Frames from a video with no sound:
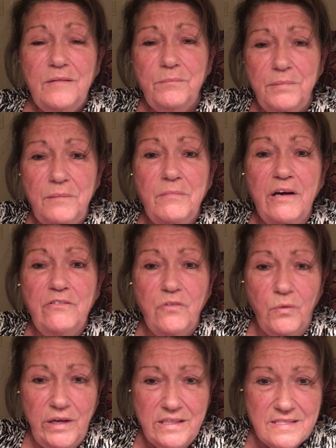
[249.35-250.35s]
be my
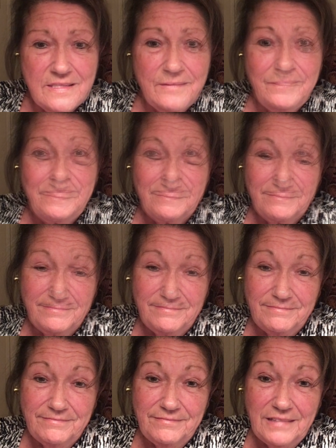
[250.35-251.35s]
voice.
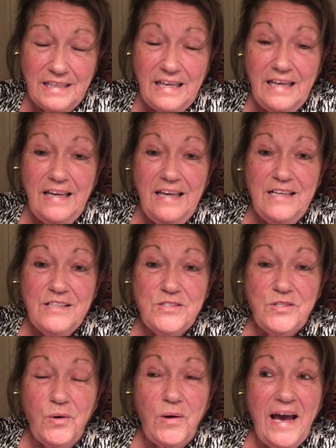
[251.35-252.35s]
So